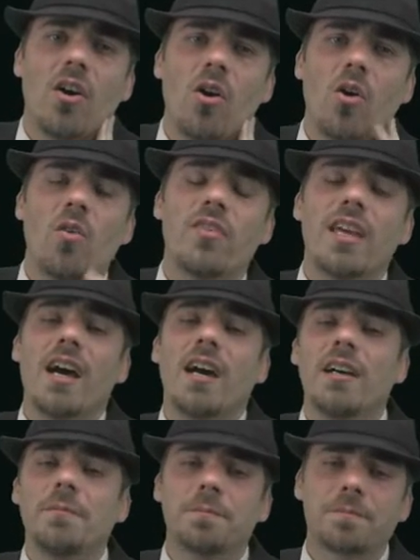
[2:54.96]

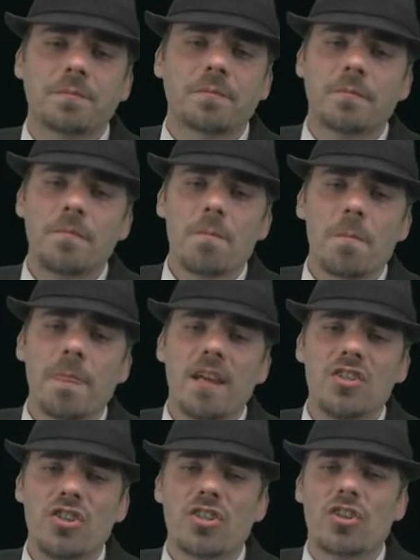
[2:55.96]
Oviya,
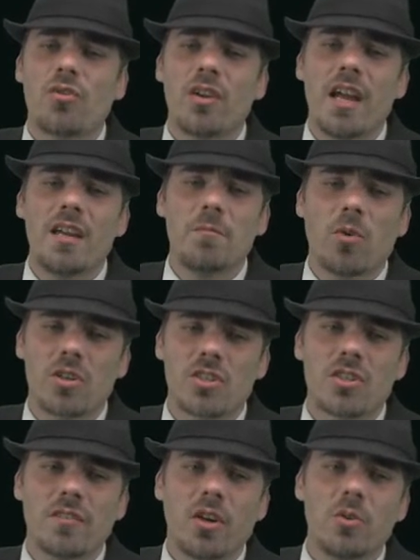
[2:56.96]
just to create more
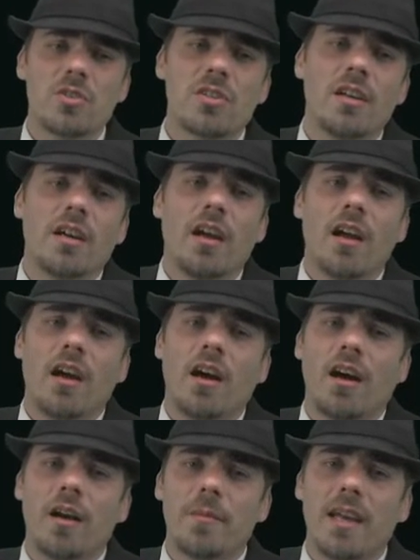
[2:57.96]
servos.
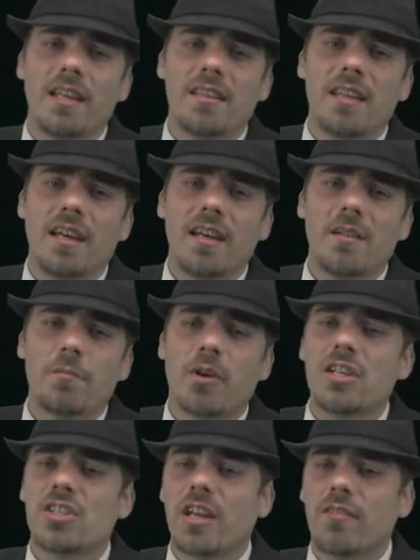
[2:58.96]
And then
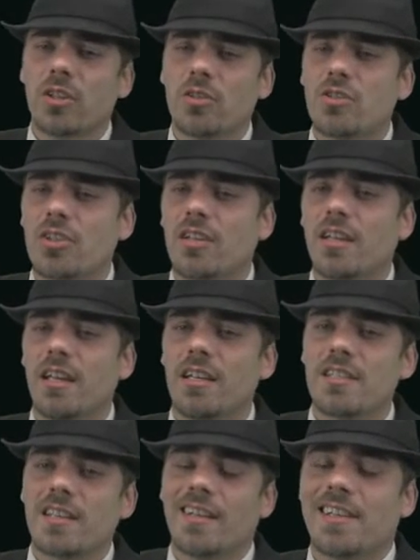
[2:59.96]
Branching Evolution
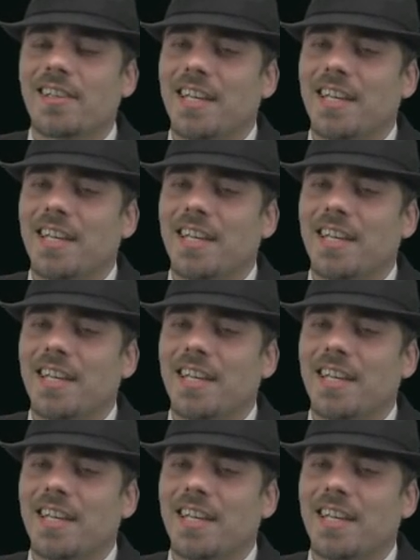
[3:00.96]
is another